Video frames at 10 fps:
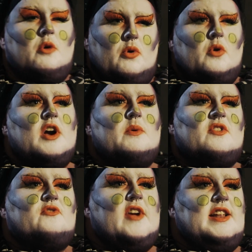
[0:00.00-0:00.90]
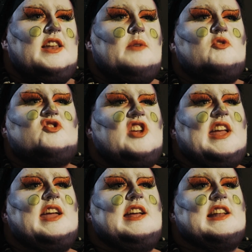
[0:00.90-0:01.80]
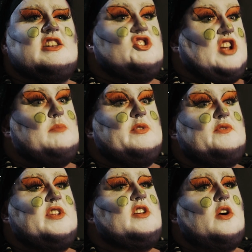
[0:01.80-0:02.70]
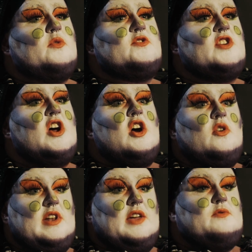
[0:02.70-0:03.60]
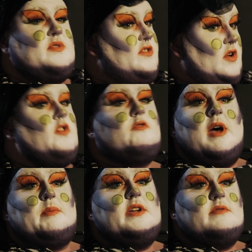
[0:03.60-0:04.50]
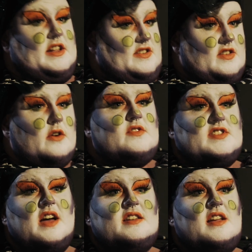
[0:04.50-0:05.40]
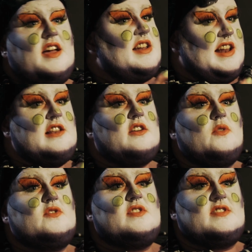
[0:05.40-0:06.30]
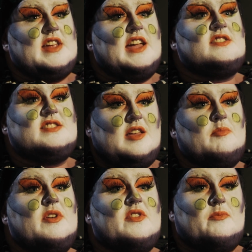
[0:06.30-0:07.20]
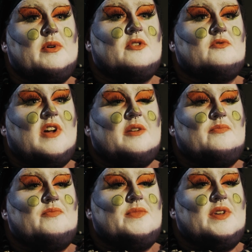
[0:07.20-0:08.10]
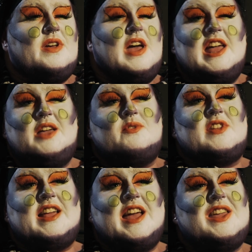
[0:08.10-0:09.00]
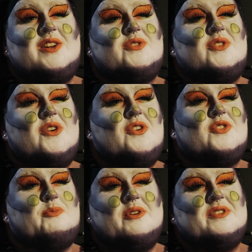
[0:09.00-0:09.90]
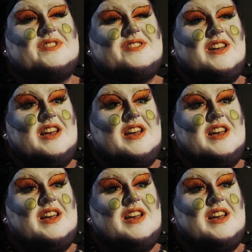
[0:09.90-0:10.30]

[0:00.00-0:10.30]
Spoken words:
Puka was a friendly but cheeky little shape-shifting ghost who lived with his ghost mammy and his ghost daddy in a little ghost estate deep in the spirit realm. He was like any other young spirit.